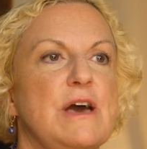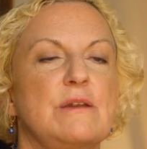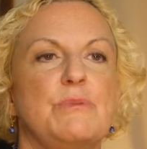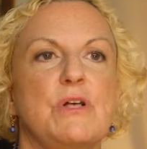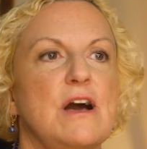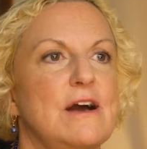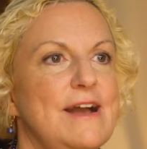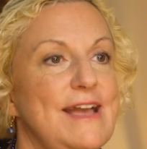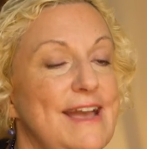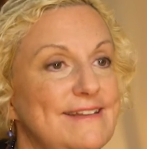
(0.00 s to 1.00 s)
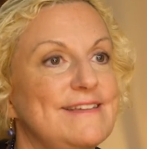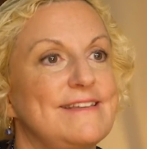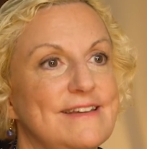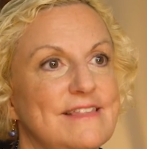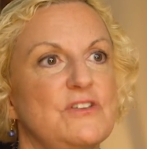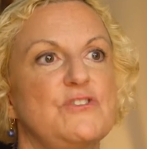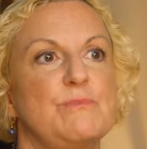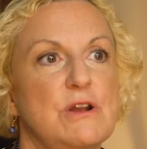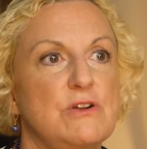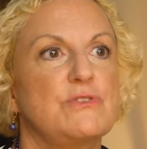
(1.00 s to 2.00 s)
compatible, I hate to tell you this, your
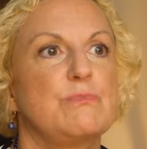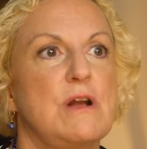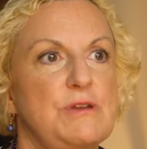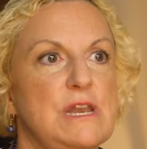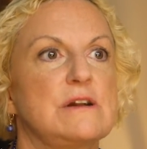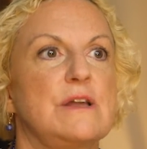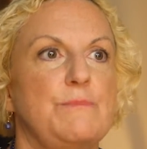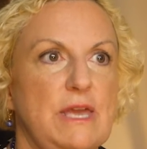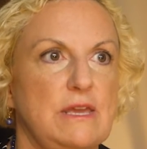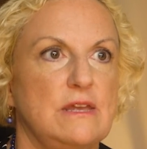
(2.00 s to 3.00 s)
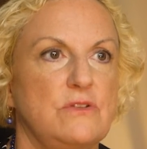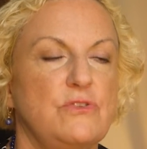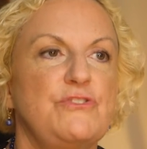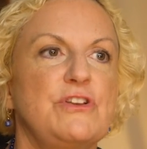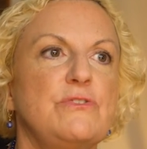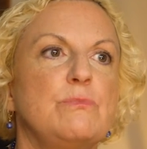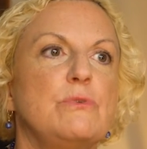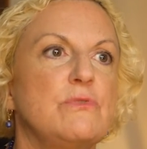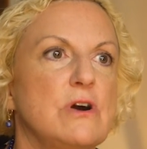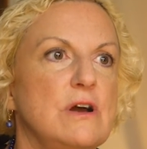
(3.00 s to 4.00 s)
marriage is probably not going to make it. So just
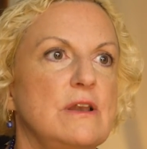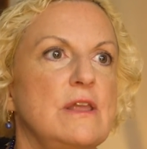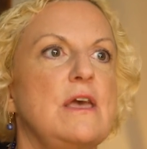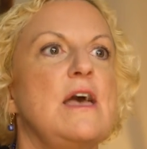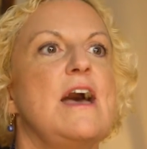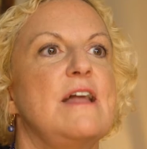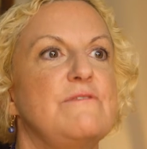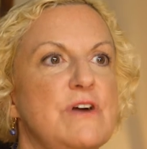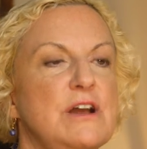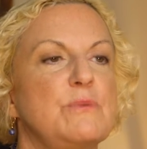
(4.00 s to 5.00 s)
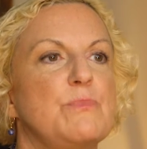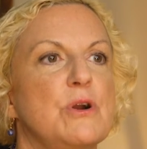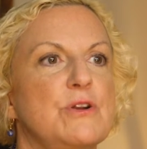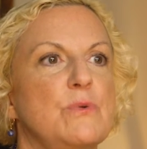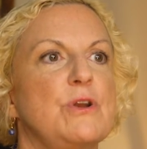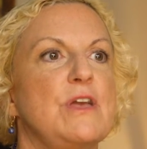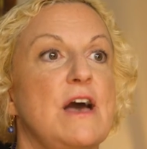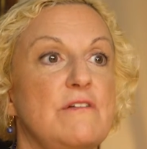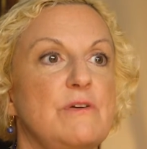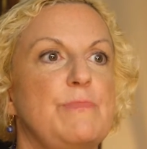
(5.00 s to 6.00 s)
move on and find a partner where you
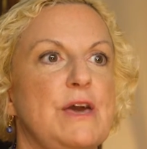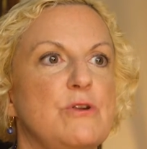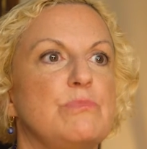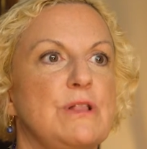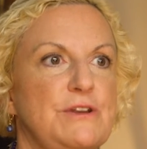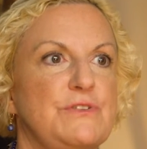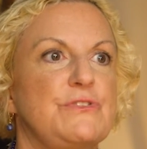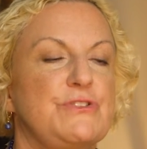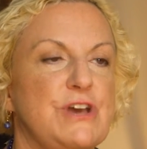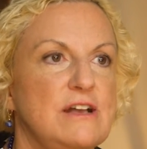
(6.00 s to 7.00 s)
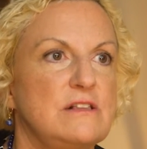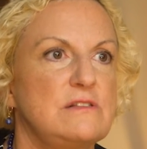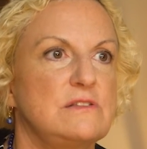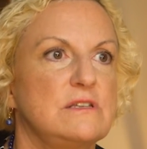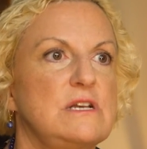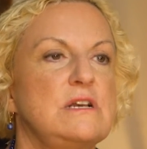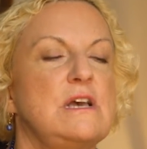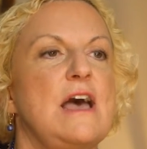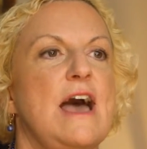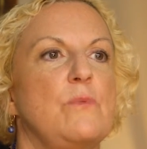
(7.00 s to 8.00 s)
have a better blend of styles
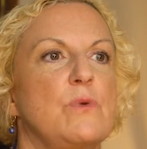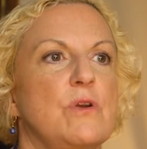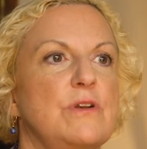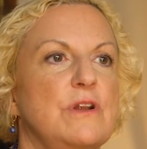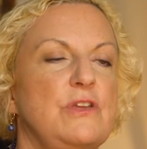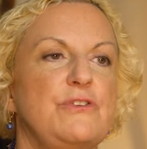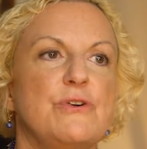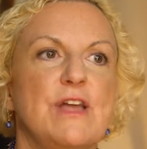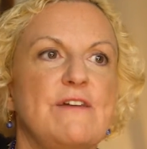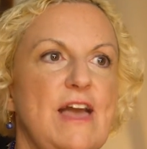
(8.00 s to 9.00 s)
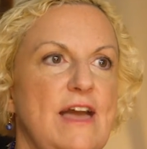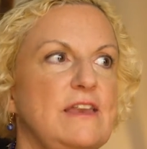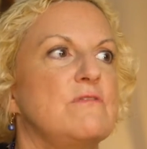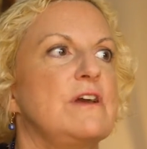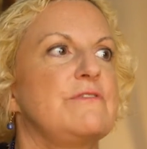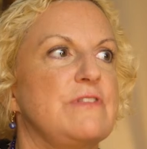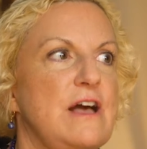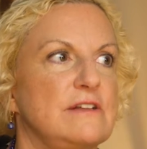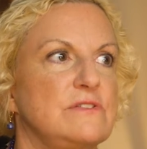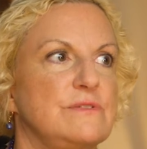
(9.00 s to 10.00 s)
and where you don't have any red
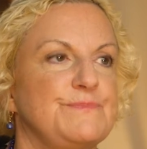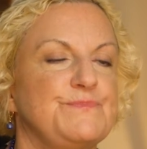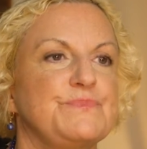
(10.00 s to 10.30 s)
flags.